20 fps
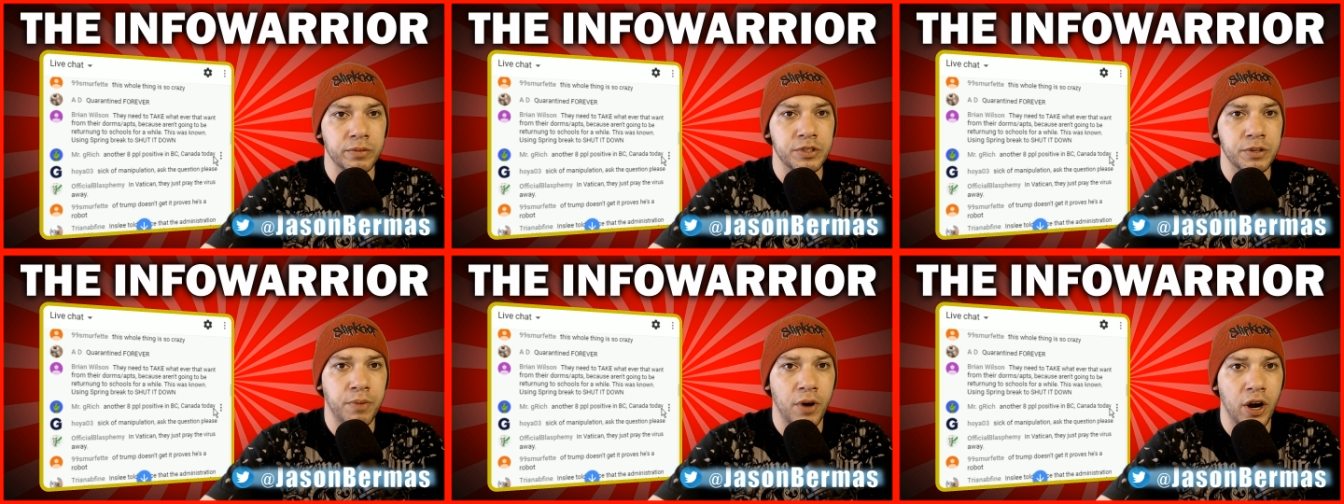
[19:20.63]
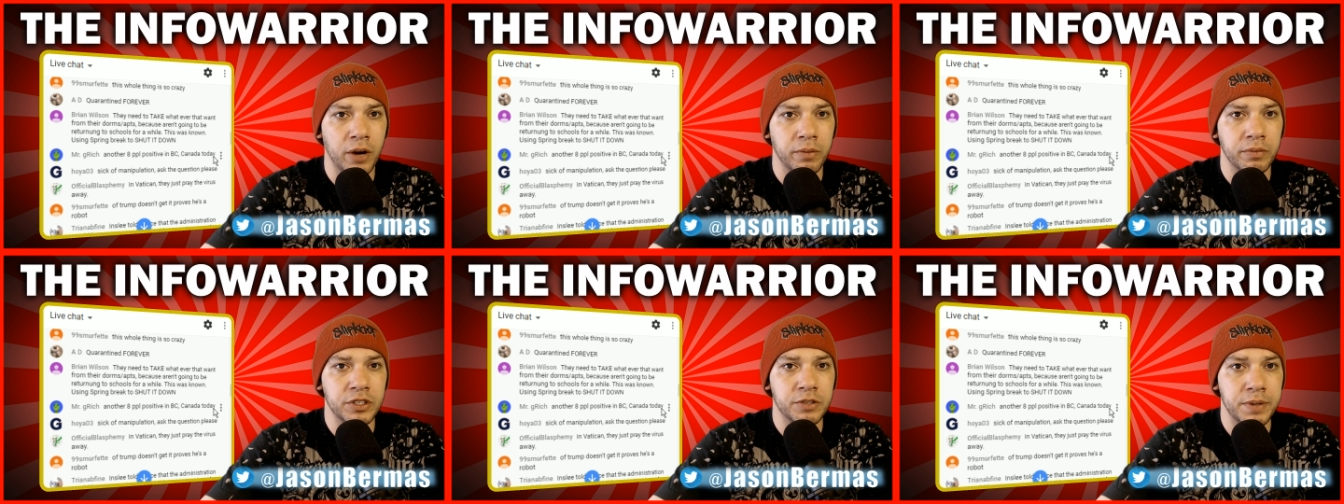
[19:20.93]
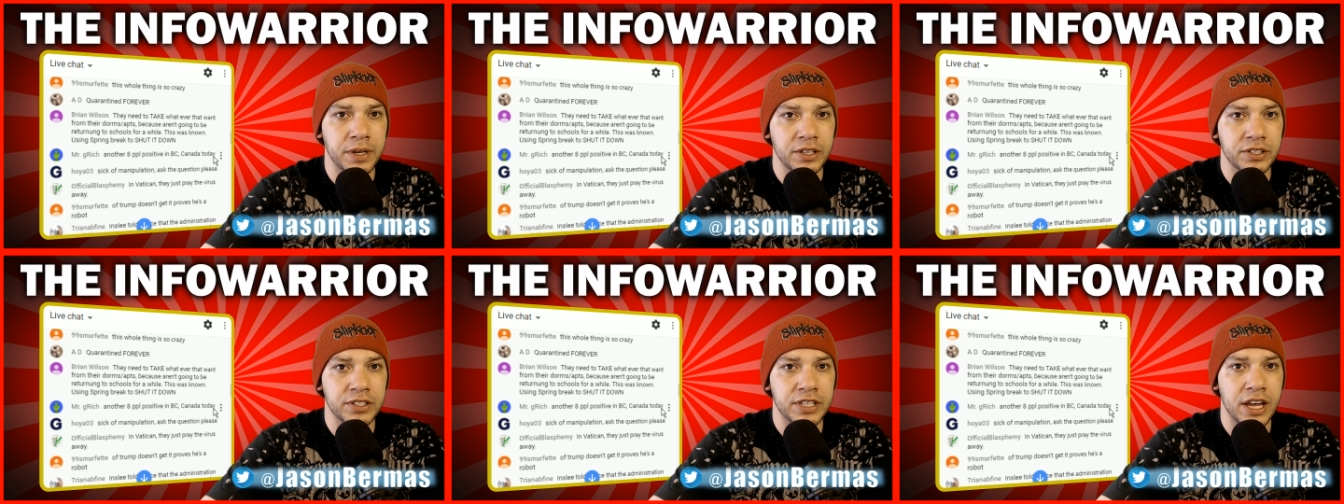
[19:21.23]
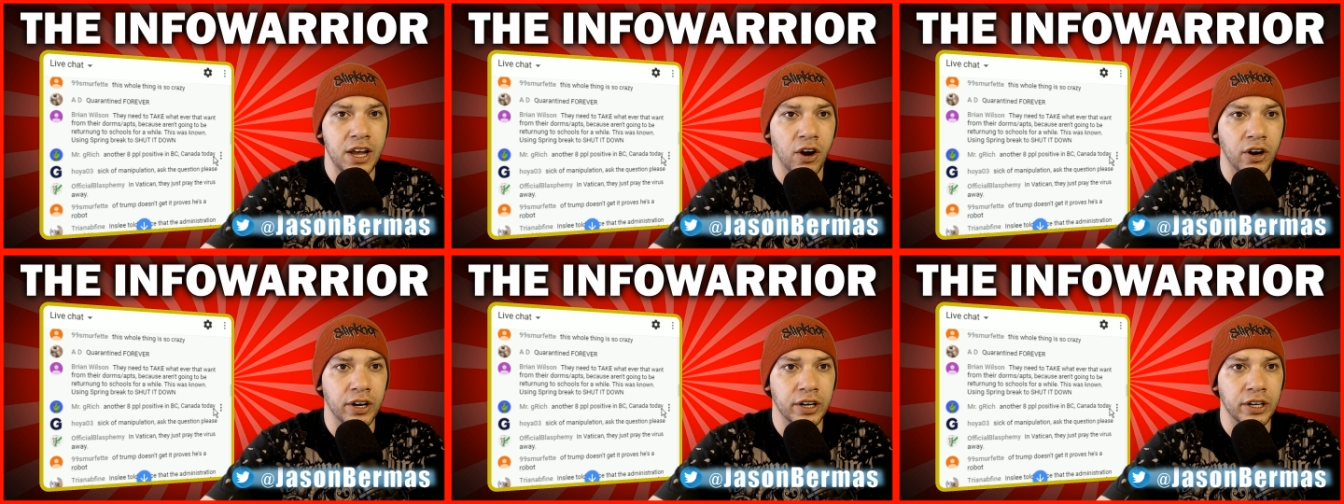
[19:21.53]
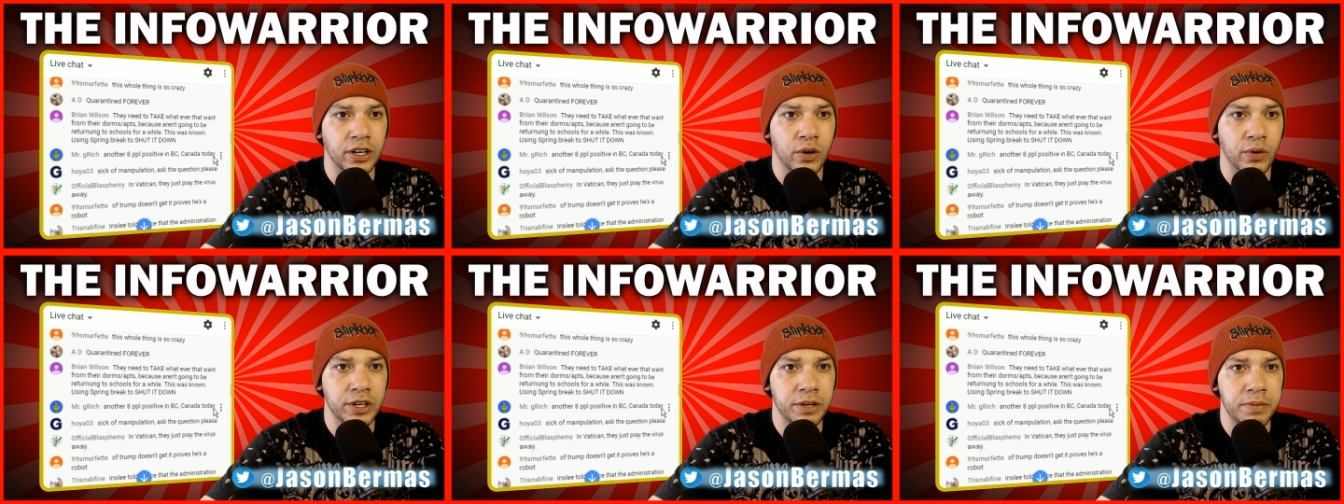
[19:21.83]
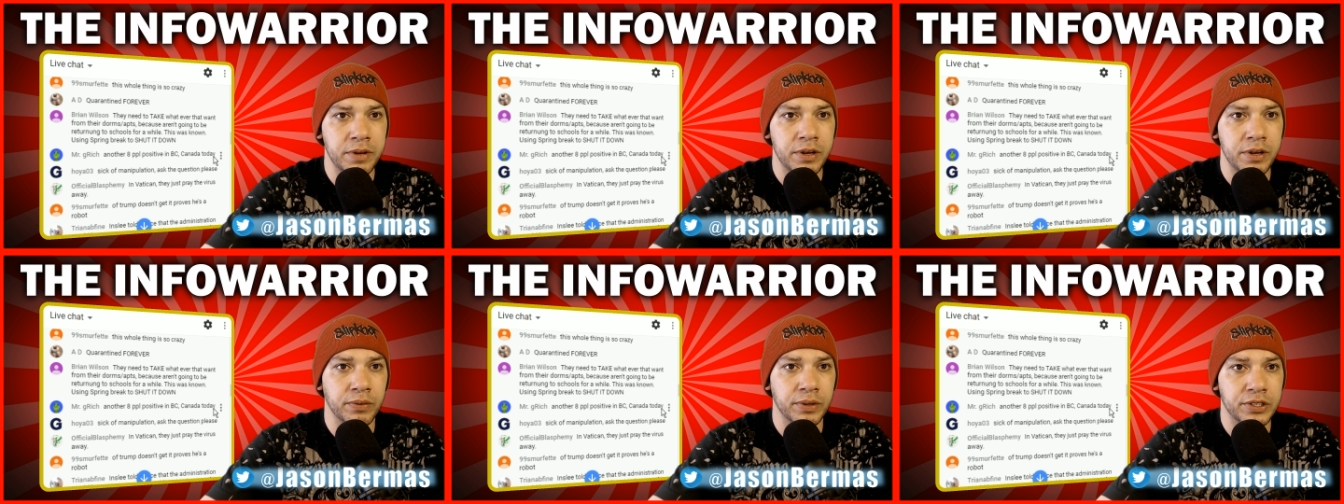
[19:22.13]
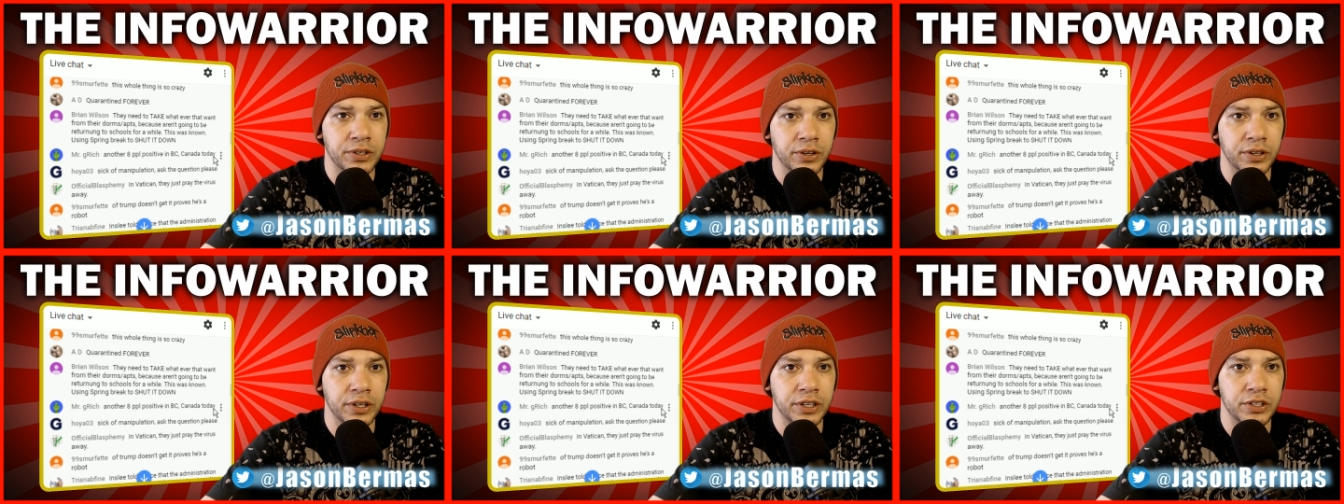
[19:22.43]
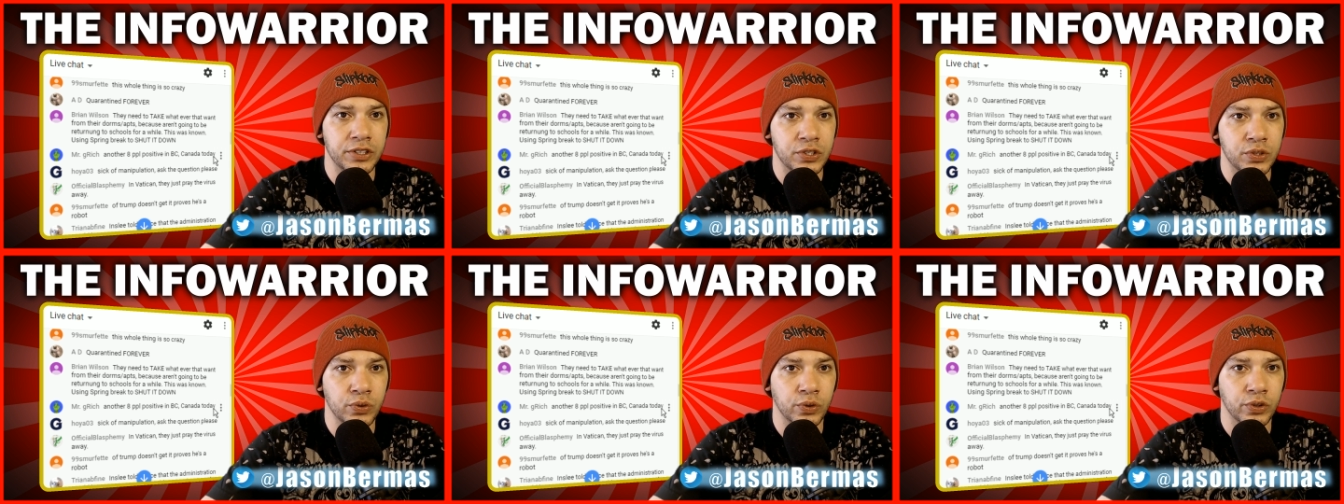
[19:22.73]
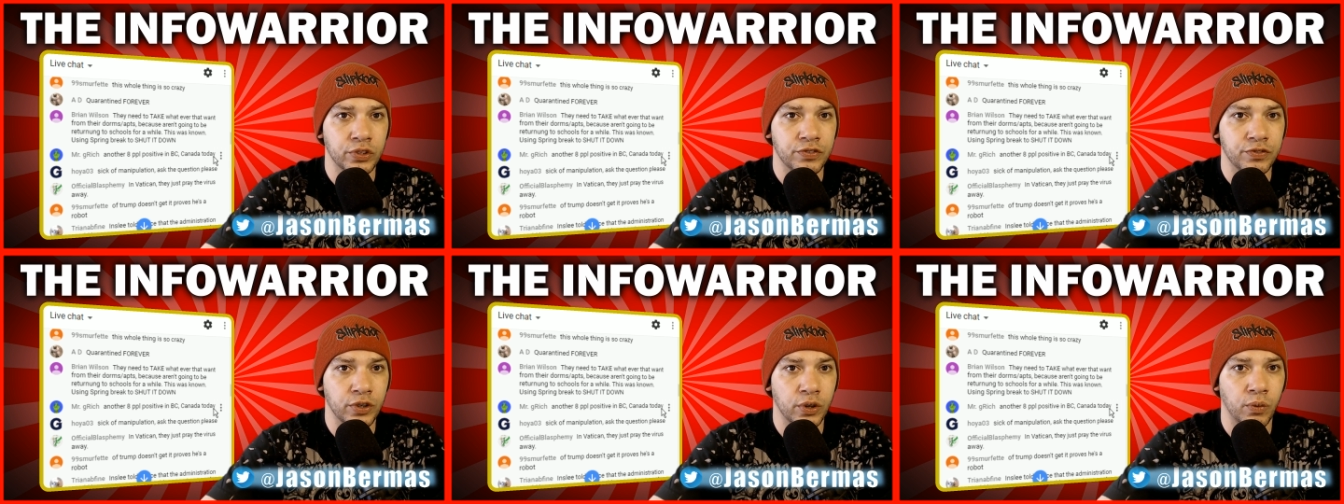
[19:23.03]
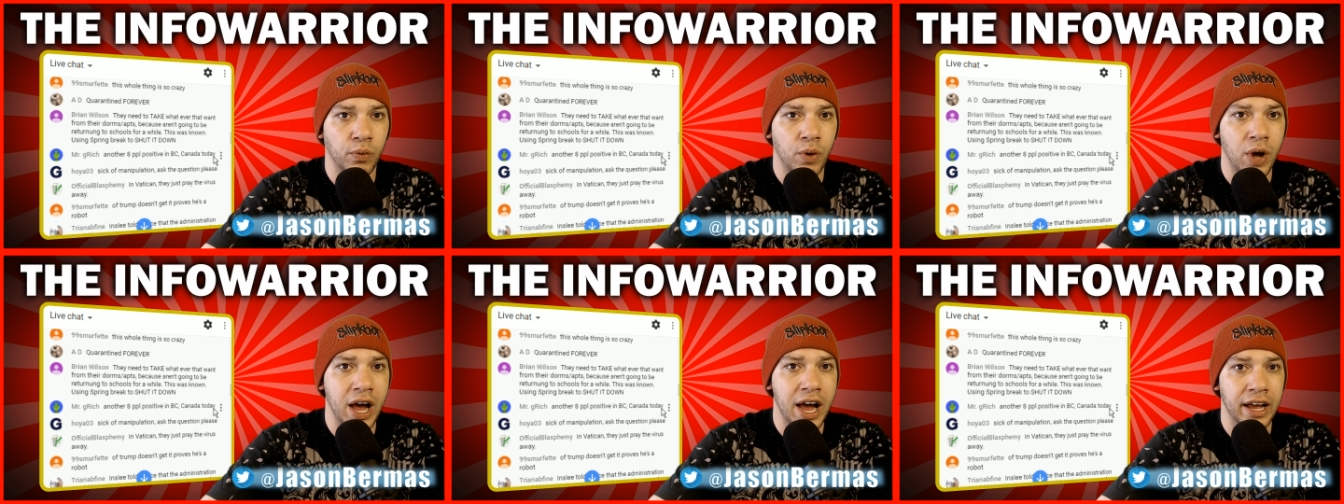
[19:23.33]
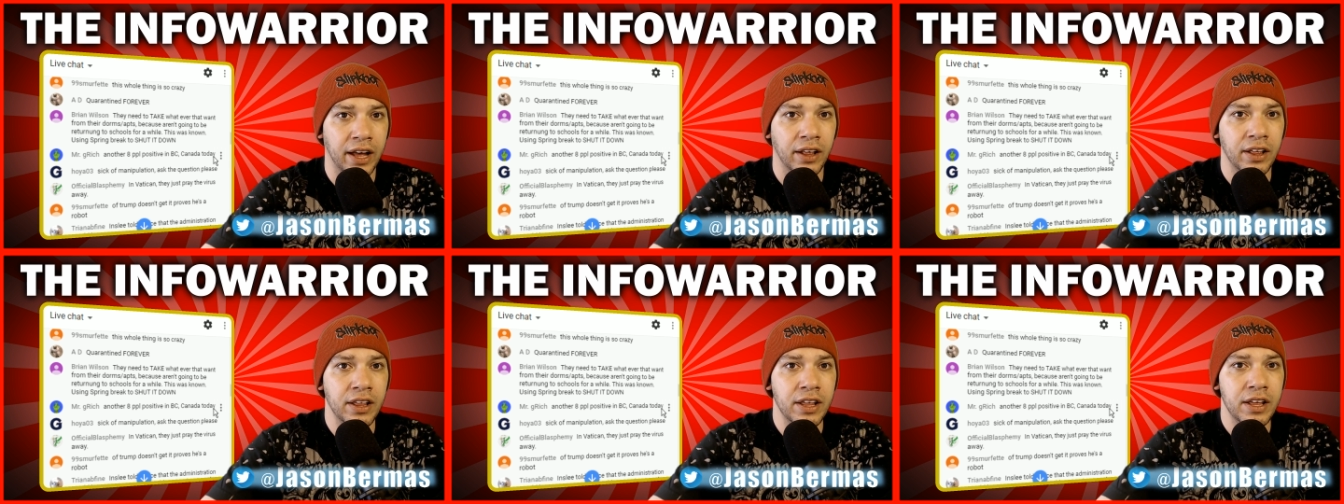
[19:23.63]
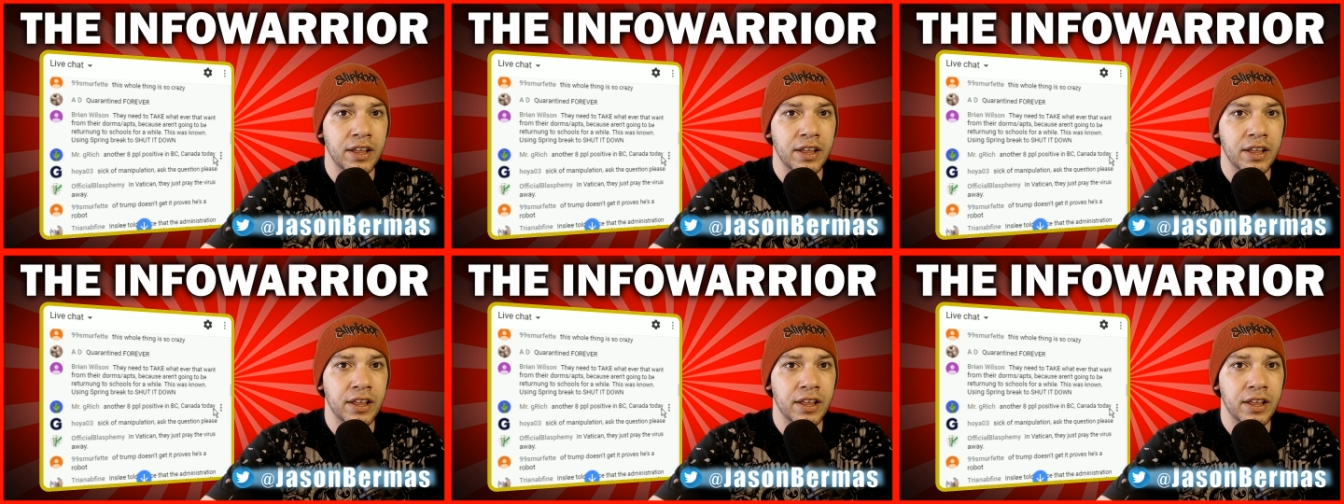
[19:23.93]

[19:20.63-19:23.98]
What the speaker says: apartments, because they aren't going to be returning to schools for a while.